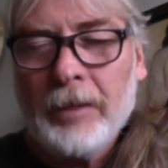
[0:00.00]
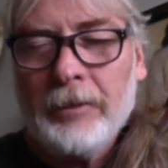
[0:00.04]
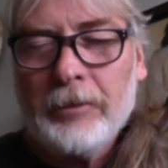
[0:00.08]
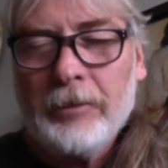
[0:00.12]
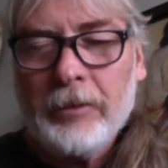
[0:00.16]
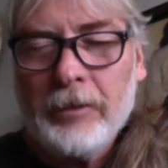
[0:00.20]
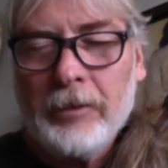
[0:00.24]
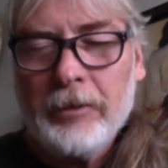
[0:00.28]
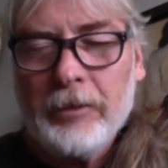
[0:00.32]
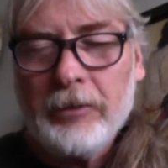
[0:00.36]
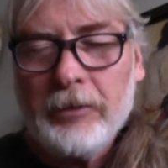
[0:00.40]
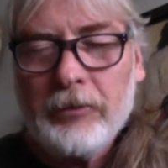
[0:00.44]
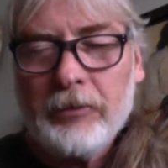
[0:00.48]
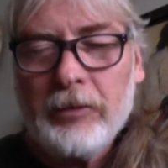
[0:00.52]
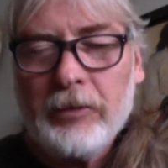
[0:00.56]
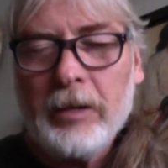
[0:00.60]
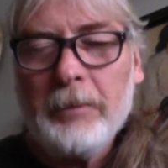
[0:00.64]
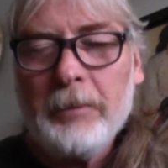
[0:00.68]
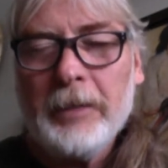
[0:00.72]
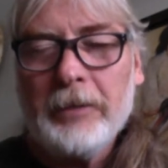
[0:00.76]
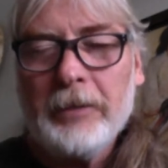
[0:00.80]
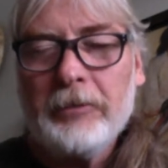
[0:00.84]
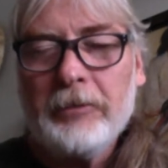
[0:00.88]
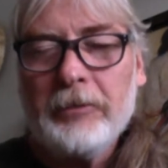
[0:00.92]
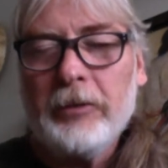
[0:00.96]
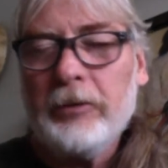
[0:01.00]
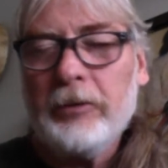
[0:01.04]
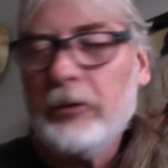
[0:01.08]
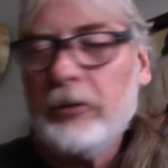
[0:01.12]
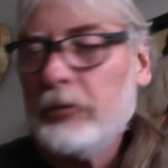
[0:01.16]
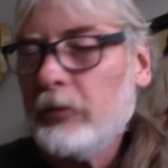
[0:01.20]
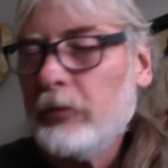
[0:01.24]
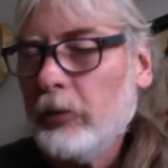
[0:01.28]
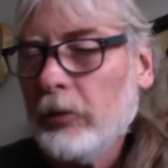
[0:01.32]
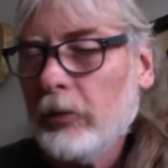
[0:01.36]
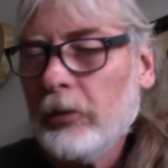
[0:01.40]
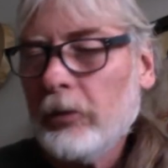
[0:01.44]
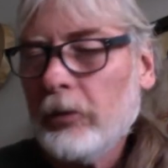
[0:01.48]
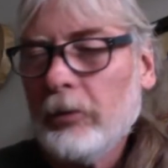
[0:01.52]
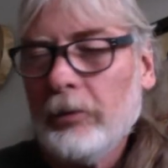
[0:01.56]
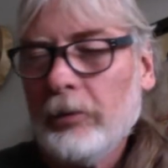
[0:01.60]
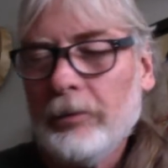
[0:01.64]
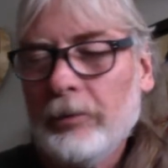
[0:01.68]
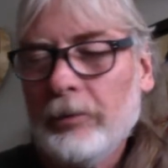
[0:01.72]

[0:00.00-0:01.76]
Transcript: to this summit, to this circle,